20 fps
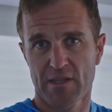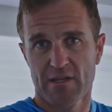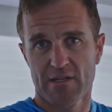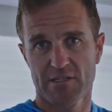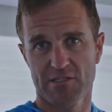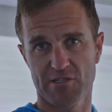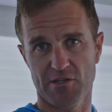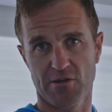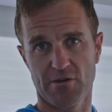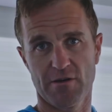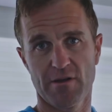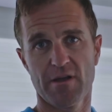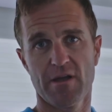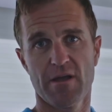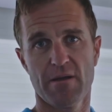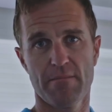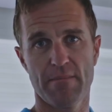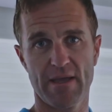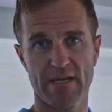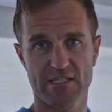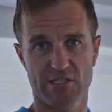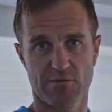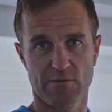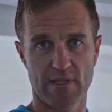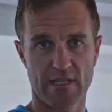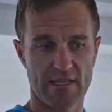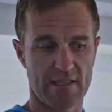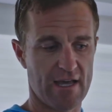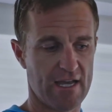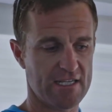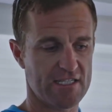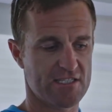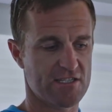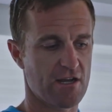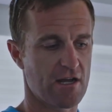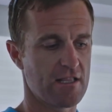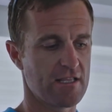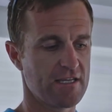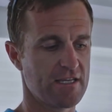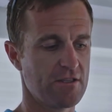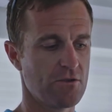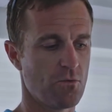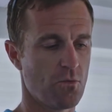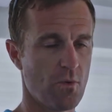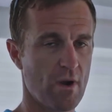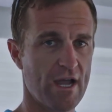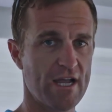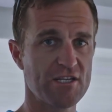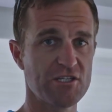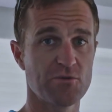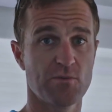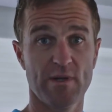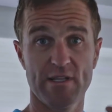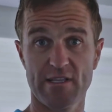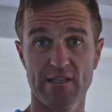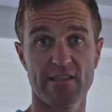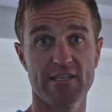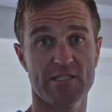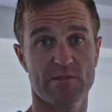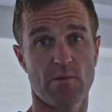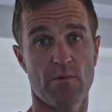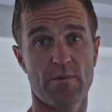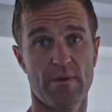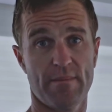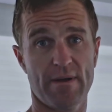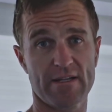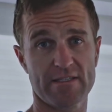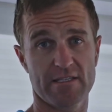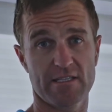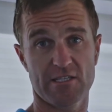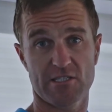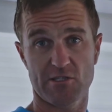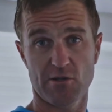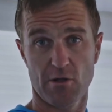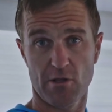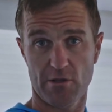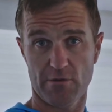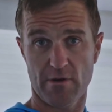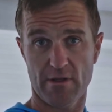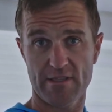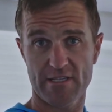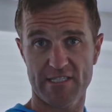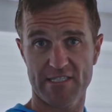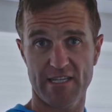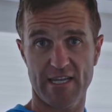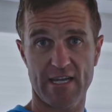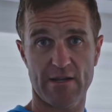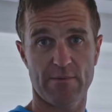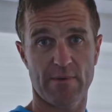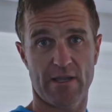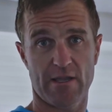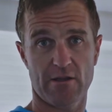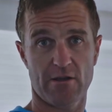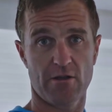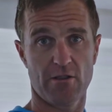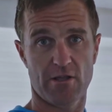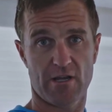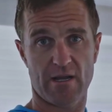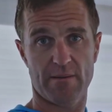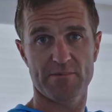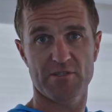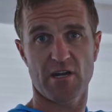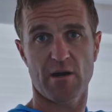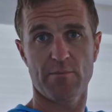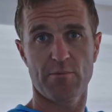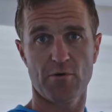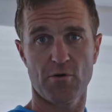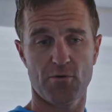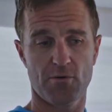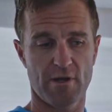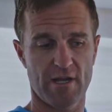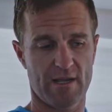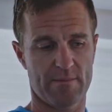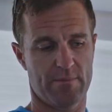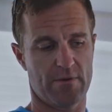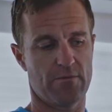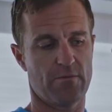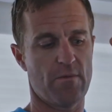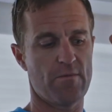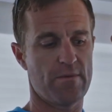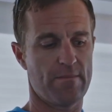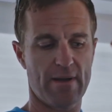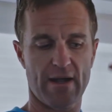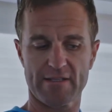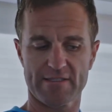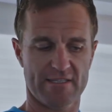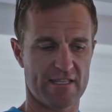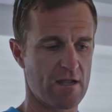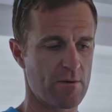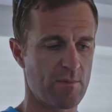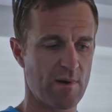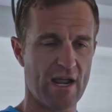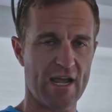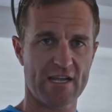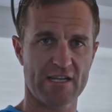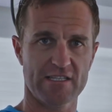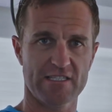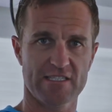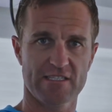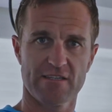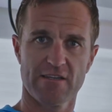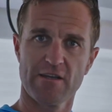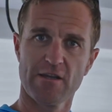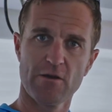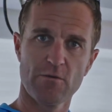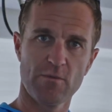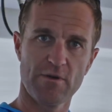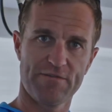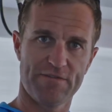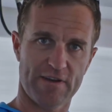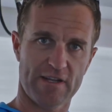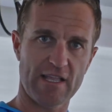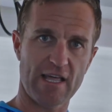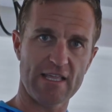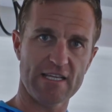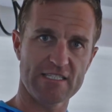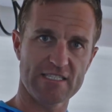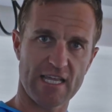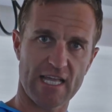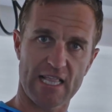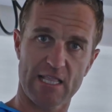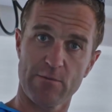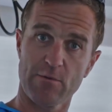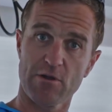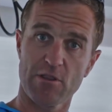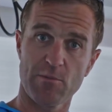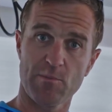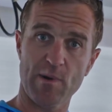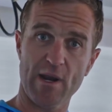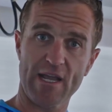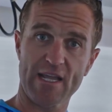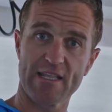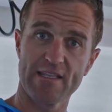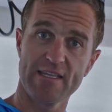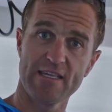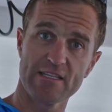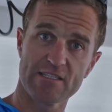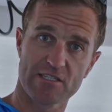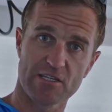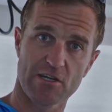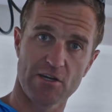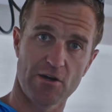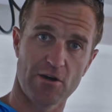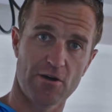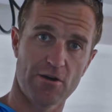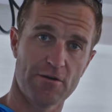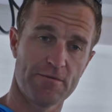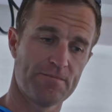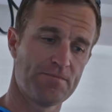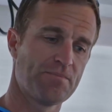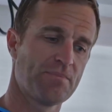So it makes a really nice solid wedge. We did this when we mounted the solar on this deck. We can go look up top real quick. When we mounted our brackets, figured out exactly where the bracket needed to go,